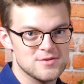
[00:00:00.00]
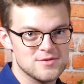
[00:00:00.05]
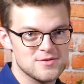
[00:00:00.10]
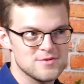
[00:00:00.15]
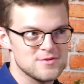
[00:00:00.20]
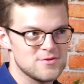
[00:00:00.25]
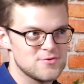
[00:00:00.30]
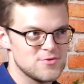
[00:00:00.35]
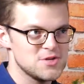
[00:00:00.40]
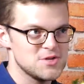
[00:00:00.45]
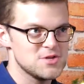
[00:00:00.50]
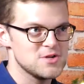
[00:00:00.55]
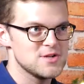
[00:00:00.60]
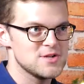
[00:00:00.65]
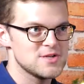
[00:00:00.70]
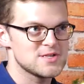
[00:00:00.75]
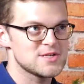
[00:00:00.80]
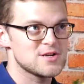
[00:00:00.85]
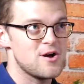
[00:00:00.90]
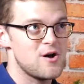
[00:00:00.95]

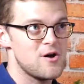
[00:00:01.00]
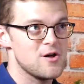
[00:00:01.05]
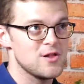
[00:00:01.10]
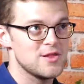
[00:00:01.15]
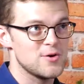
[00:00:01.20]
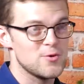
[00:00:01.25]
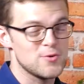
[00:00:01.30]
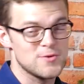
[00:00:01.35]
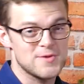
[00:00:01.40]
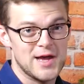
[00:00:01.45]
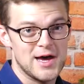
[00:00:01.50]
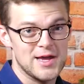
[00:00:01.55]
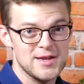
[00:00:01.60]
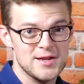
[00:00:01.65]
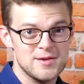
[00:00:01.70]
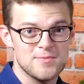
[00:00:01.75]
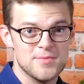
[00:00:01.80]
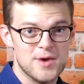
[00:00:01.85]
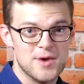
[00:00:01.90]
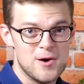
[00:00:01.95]
Originally it's called O
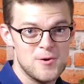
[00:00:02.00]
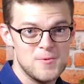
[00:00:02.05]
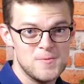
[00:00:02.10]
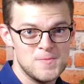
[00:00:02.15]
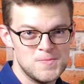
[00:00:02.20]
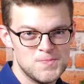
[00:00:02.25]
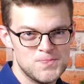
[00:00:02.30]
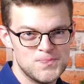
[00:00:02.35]
Tannenbaum,